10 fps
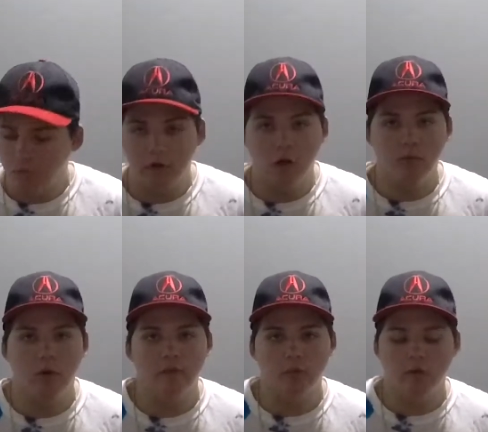my GoPro
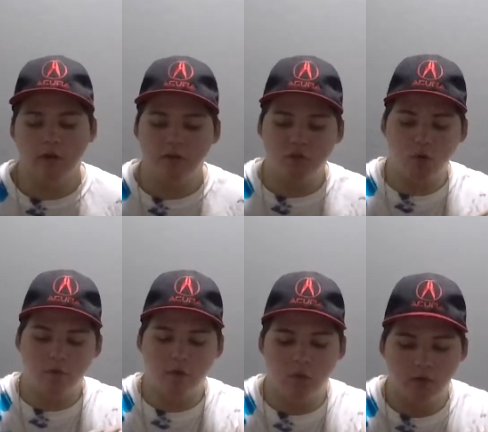has a weird issue of
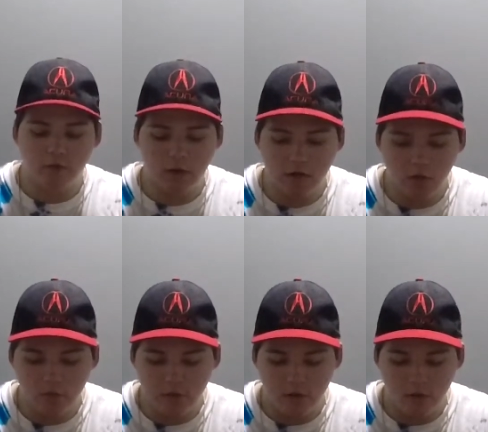it doing this. I don't know
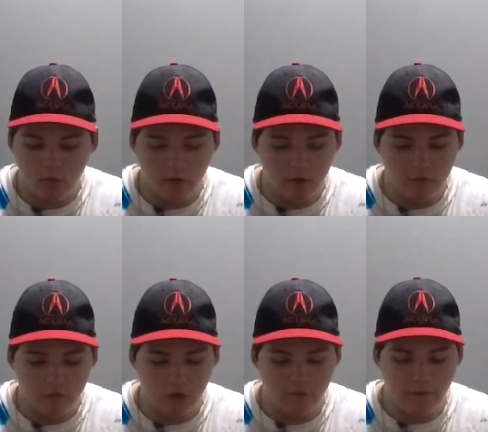exactly where it left
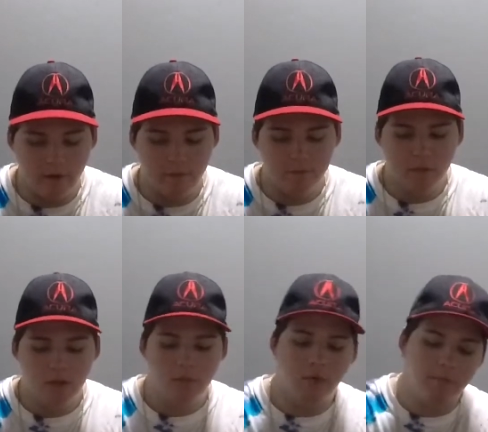off at,
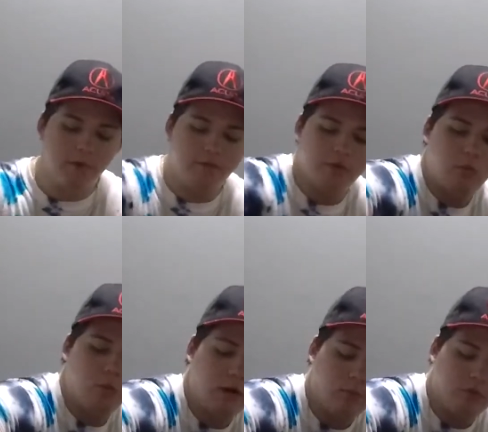but basically
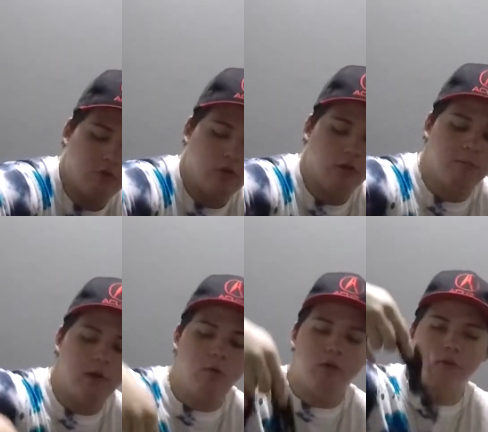what I was talking
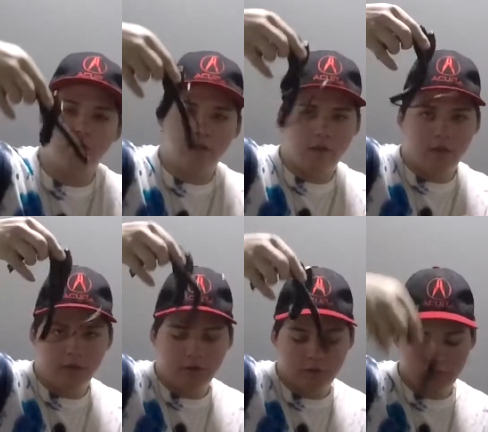about was
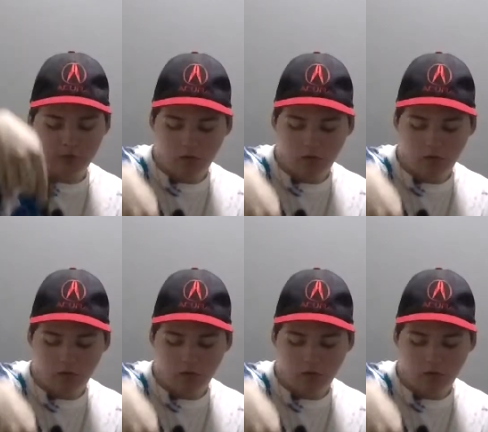this